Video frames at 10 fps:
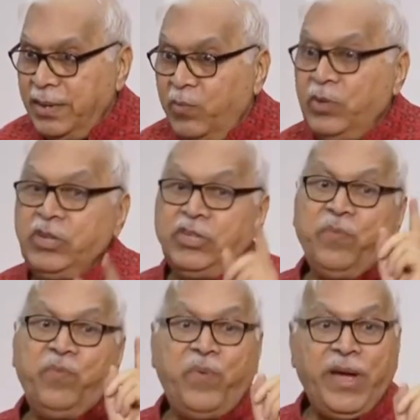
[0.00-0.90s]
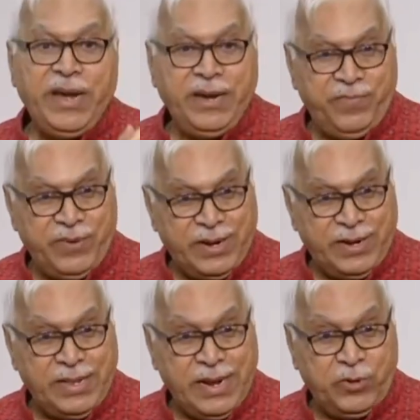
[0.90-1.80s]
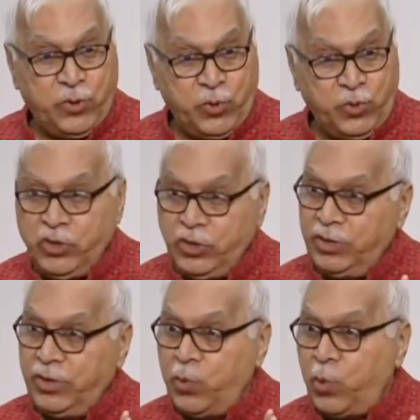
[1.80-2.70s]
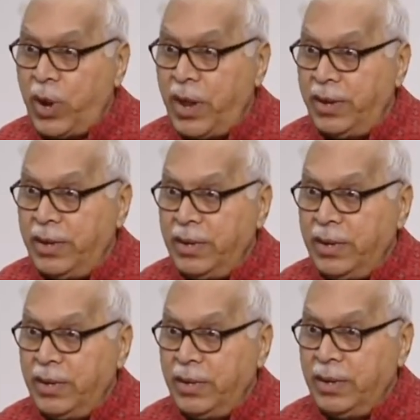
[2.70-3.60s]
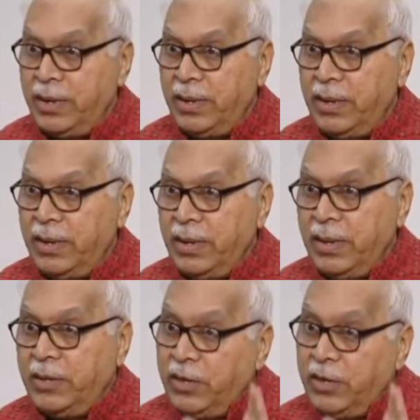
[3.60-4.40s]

which is a very difficult thing to do. This is the Quran.